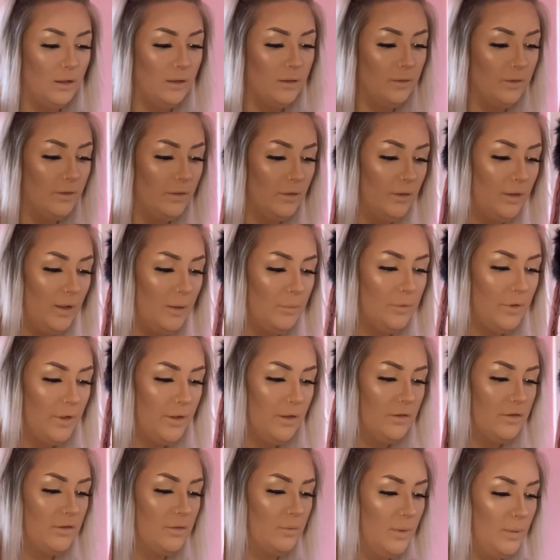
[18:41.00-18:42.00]
The lip
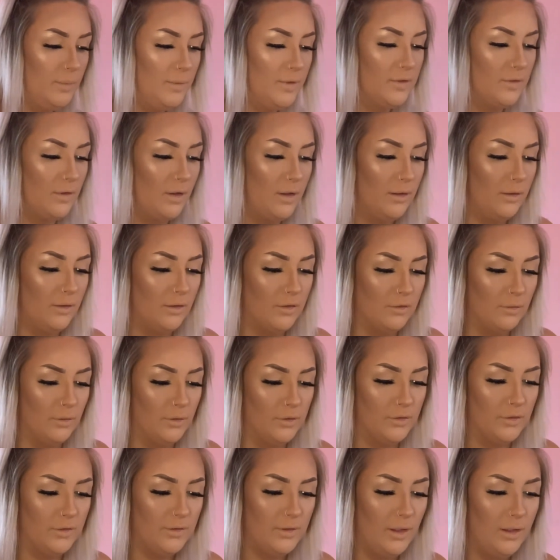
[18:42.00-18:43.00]
liner is a wee bit darker, so I
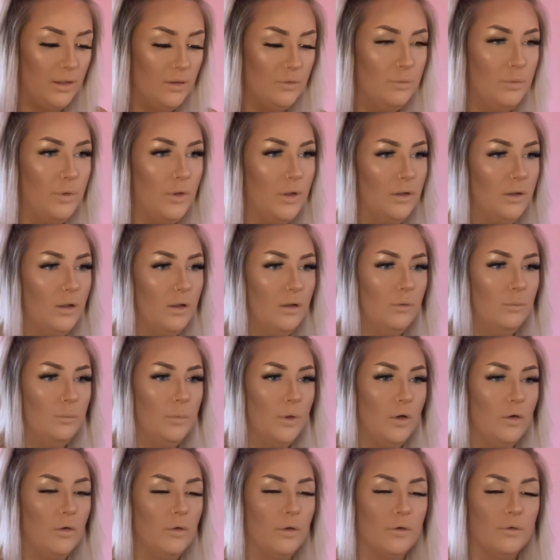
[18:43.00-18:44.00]
just kind of put a little bit
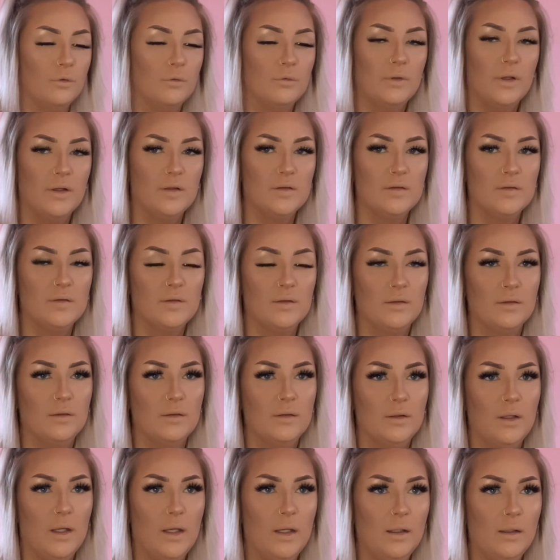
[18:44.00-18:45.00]
on. I don't necessarily
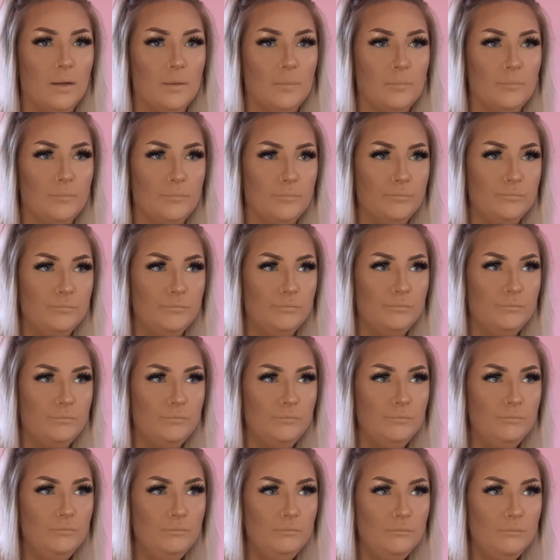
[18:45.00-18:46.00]
like
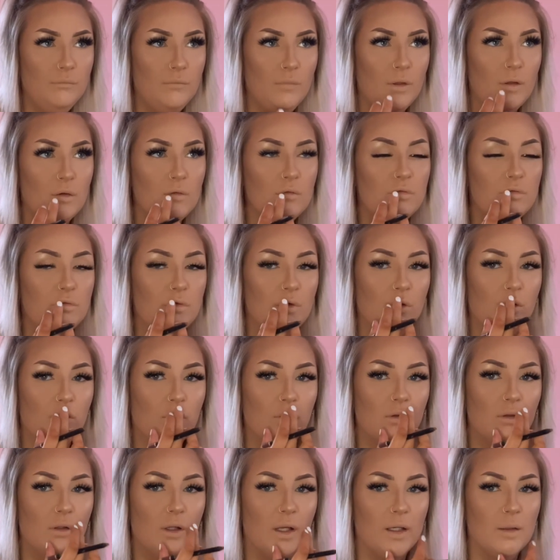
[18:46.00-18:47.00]
full
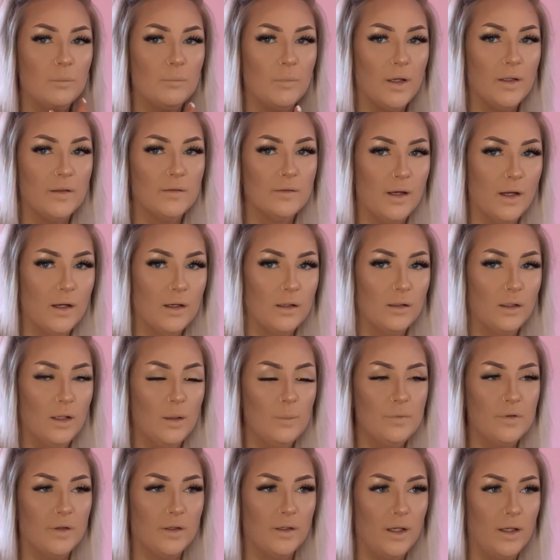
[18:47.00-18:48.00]
on line my entire
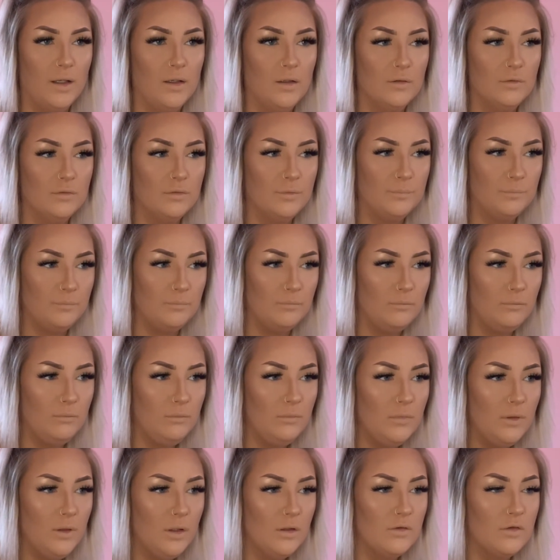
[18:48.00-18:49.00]
lips, I kind of
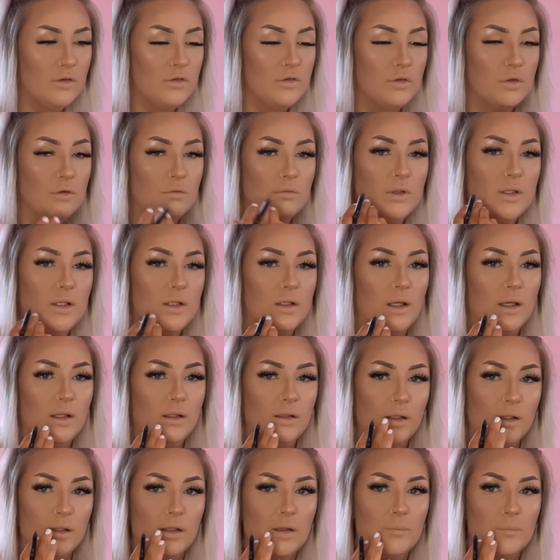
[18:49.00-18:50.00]
just do it really
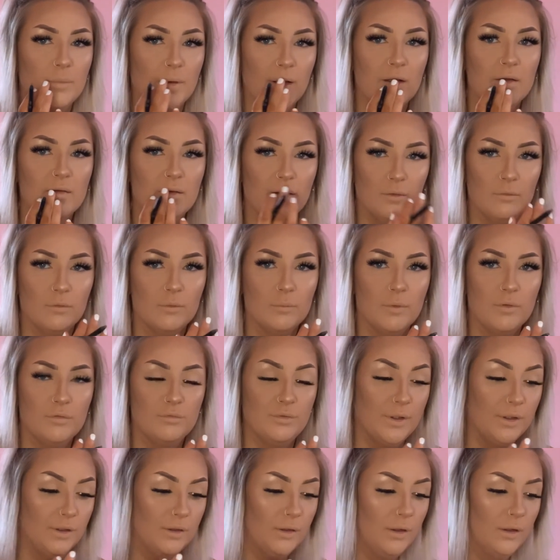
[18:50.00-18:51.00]
lightly and then blend it out with my
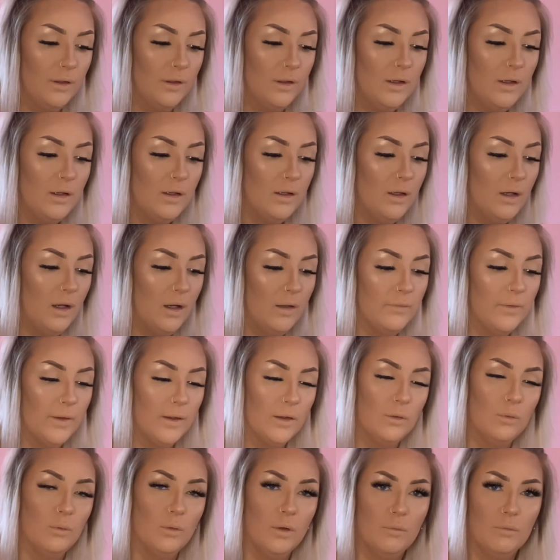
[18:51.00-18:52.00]
finger, and
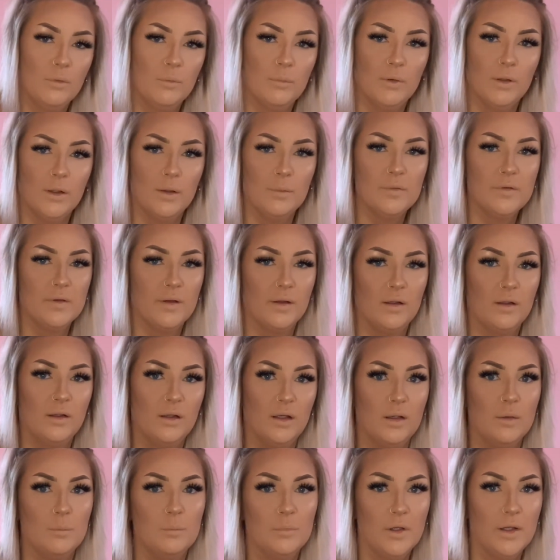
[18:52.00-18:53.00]
then go in with my lipstick and
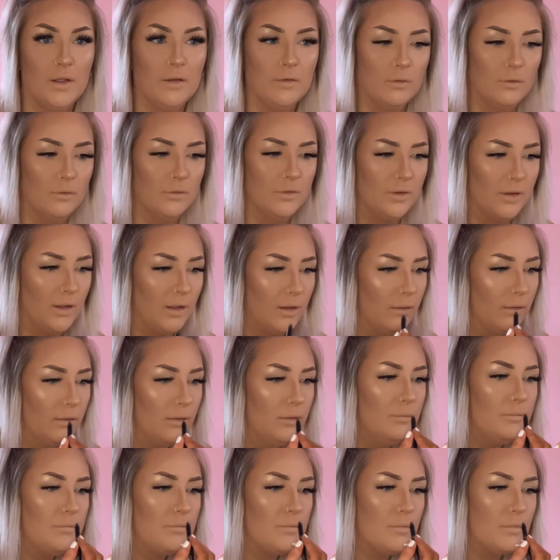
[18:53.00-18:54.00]
kind of blend it all
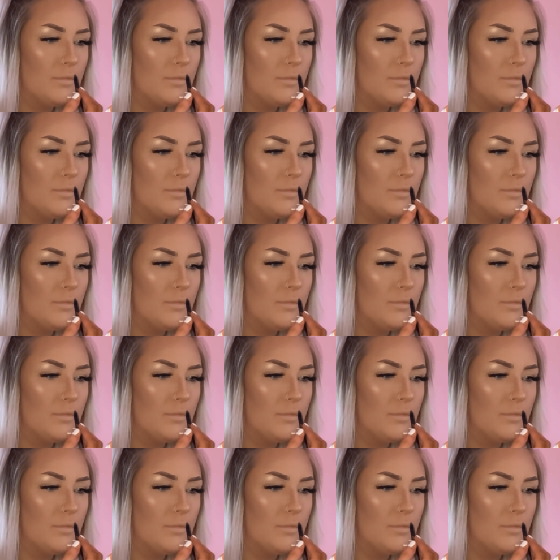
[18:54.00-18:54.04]
together.